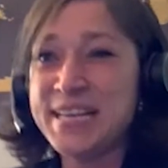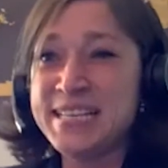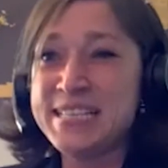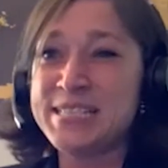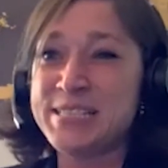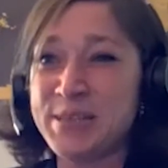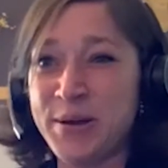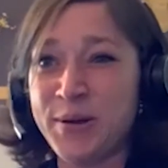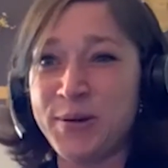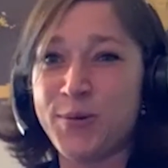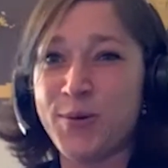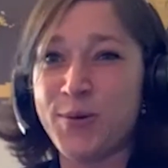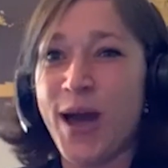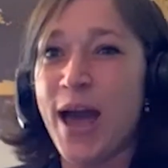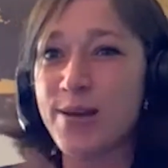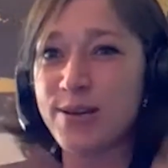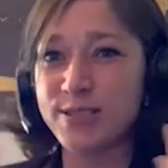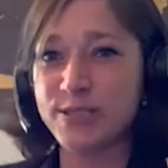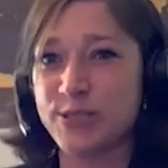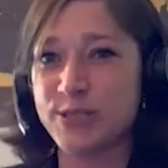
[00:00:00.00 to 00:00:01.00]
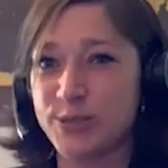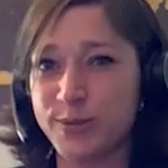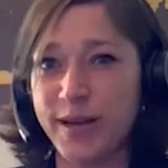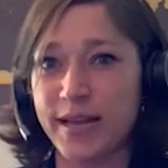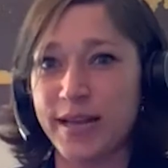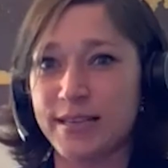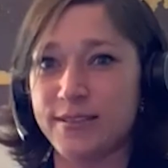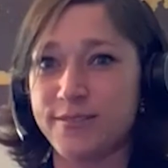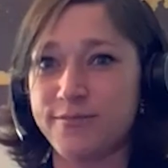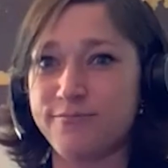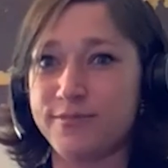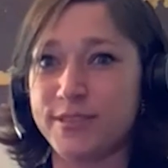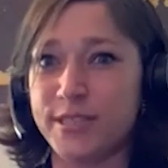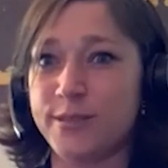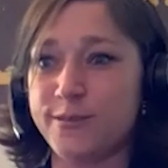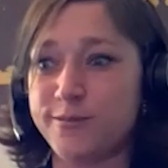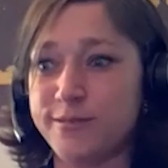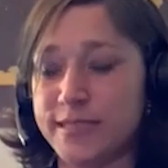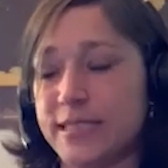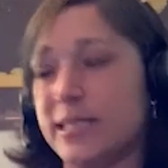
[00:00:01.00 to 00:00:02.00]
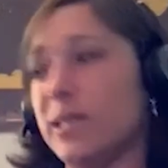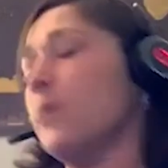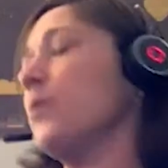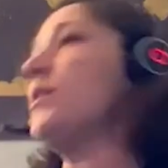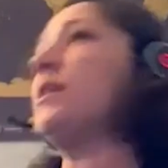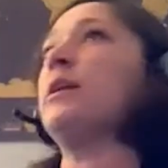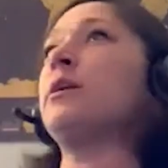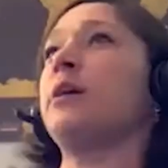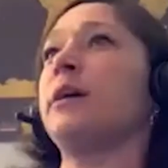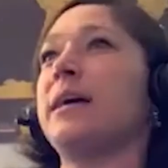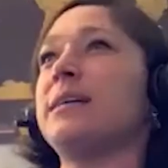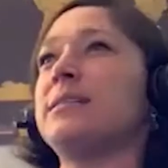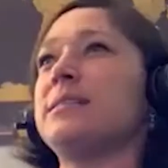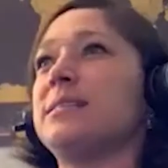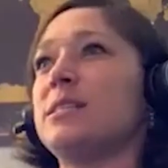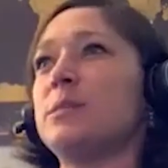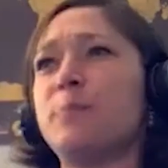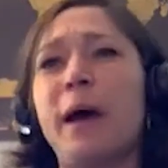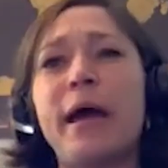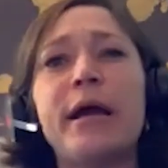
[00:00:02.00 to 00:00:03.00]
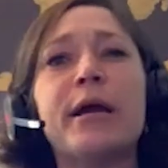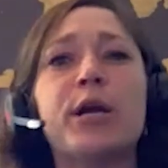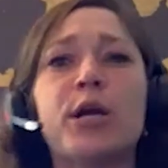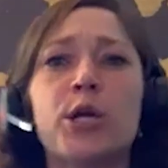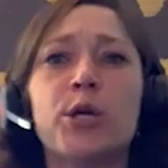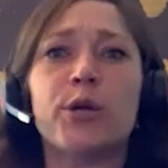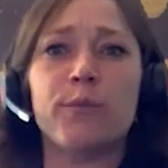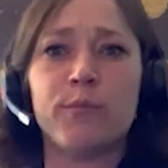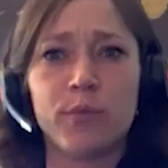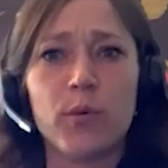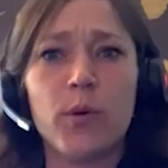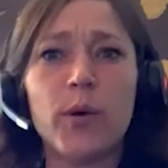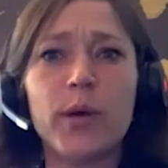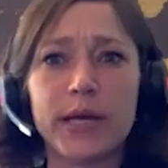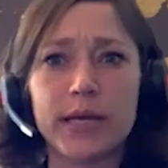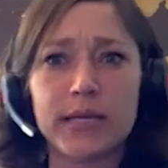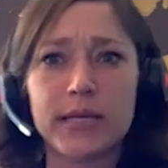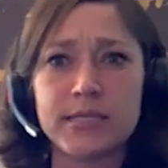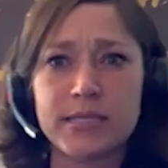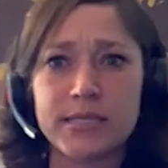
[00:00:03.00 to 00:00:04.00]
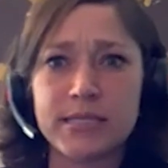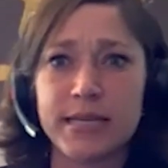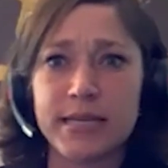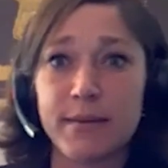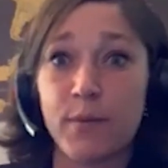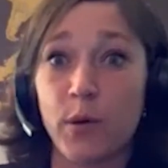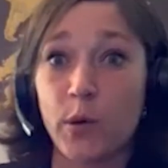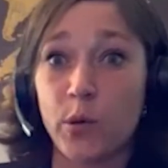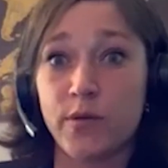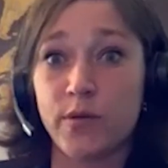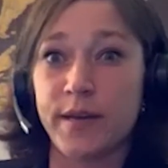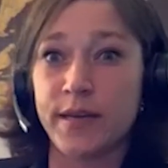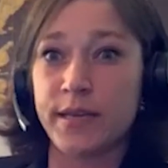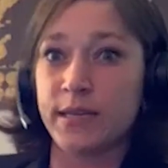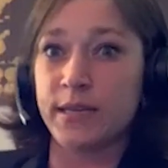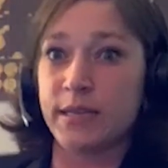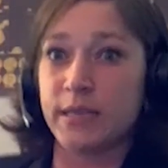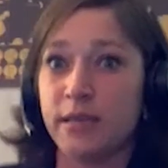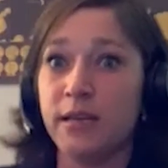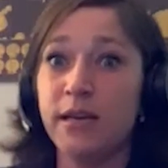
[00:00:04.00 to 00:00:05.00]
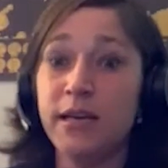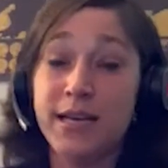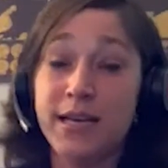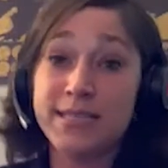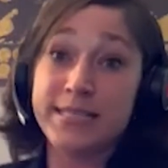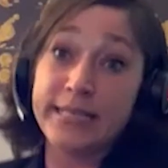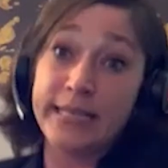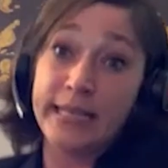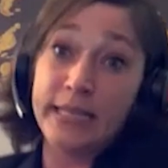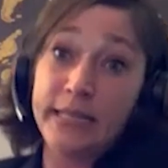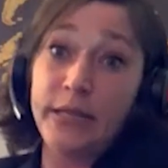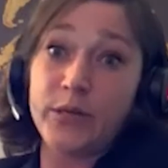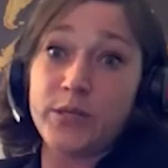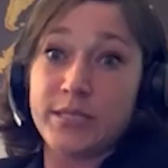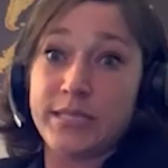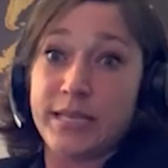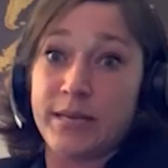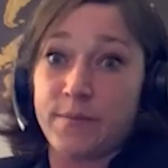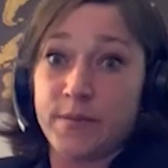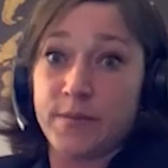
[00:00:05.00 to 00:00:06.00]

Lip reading: So how did you kind of, deal with it, or I guess inspire your employees to stay motivated and to get those same